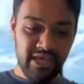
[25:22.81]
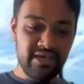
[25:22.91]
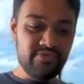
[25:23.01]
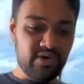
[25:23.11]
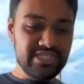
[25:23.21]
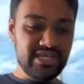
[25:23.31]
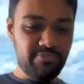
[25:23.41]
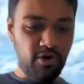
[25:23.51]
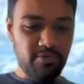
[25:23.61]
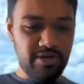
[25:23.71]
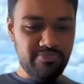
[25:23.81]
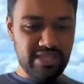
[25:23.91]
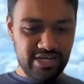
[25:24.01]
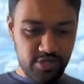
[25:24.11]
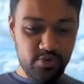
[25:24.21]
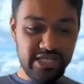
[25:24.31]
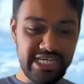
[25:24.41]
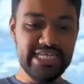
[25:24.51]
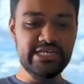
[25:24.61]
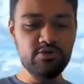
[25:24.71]
What's that problem that you
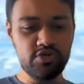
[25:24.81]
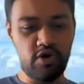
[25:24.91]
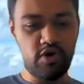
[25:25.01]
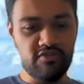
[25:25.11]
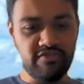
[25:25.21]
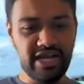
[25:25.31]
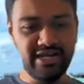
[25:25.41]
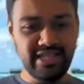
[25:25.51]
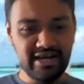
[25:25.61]
need to solve, right?